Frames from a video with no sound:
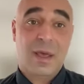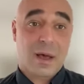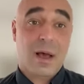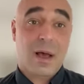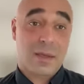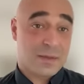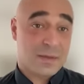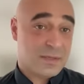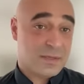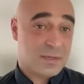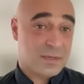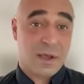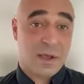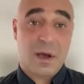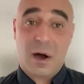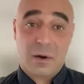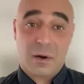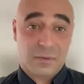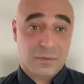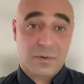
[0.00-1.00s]
I say
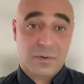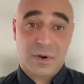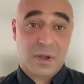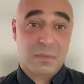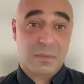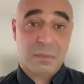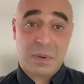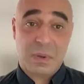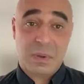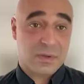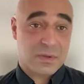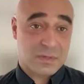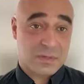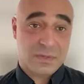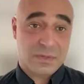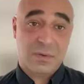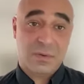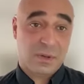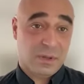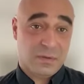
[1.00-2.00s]
outright
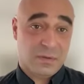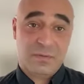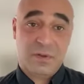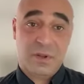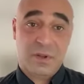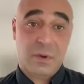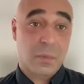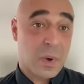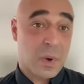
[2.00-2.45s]
because lifting